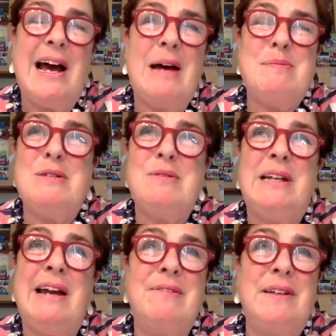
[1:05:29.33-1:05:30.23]

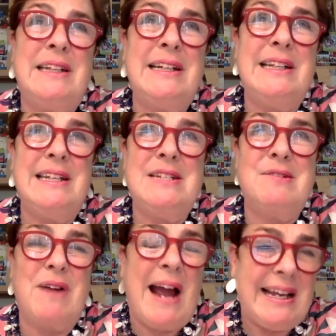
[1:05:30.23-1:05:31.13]
absolutely everything in
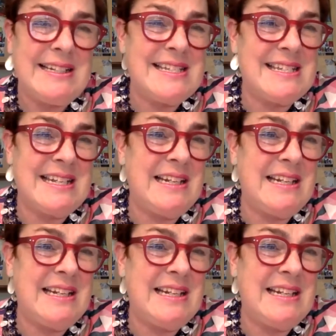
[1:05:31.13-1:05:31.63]
these rants